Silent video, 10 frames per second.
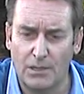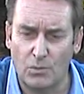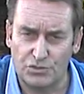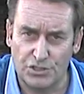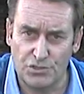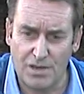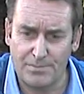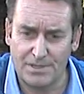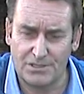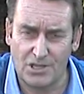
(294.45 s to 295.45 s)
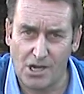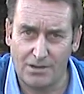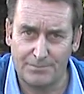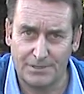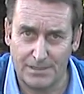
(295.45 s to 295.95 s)
As soon as you open that tyre
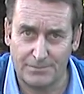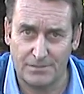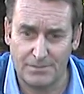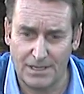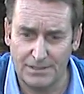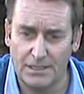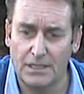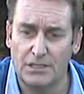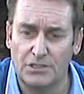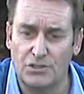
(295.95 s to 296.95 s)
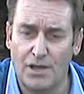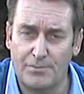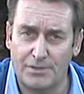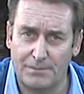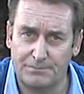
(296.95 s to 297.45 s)
up to empty the mud, you
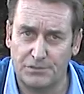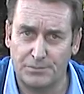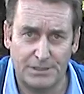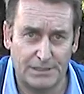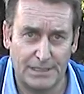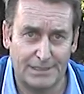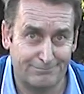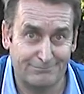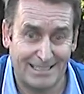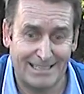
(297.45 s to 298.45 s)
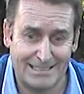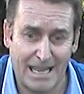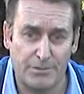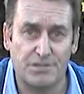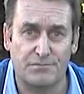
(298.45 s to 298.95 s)
open up to get
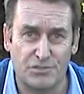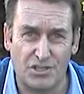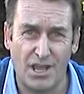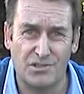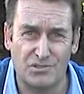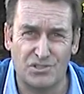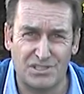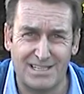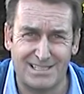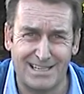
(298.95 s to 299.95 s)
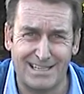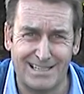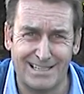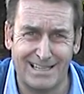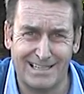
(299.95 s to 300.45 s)
damage from stones or sticks sticking
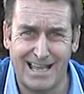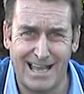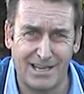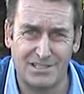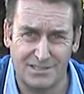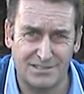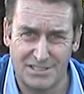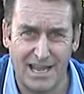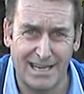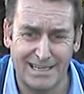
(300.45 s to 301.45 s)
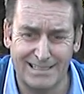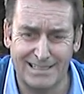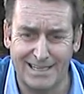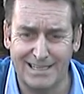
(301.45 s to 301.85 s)
into that carcass and staying in there.